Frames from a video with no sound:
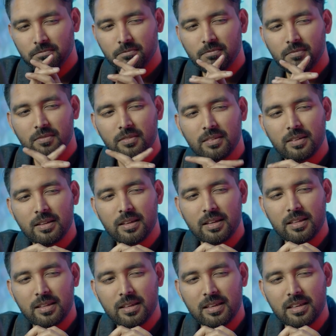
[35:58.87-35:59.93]
Okay.
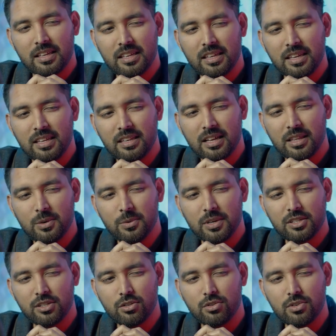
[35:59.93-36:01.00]
In other
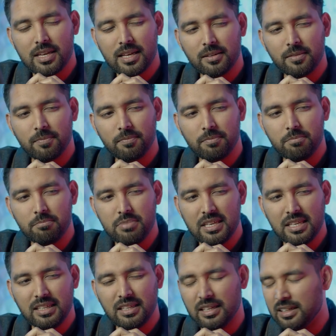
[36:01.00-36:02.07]
words, you can be